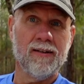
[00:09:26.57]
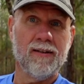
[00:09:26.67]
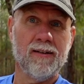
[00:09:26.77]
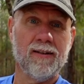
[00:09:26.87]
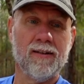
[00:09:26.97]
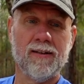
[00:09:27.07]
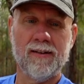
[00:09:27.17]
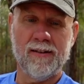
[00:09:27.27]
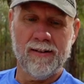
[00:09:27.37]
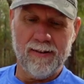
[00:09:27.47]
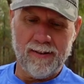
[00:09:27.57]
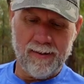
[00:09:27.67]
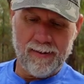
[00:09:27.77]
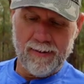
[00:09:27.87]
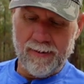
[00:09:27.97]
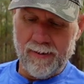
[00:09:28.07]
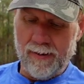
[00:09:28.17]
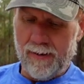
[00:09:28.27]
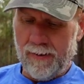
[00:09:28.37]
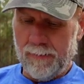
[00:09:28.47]

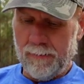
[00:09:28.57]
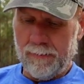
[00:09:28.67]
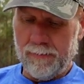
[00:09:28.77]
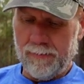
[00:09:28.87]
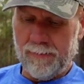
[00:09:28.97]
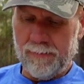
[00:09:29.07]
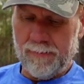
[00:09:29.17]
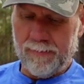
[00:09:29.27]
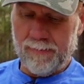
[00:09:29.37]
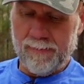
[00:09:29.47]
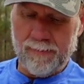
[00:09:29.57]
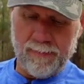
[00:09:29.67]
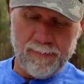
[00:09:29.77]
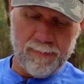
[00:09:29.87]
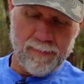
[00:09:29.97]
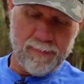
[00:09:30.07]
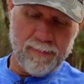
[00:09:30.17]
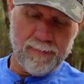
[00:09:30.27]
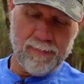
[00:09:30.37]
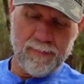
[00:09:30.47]
[no speech]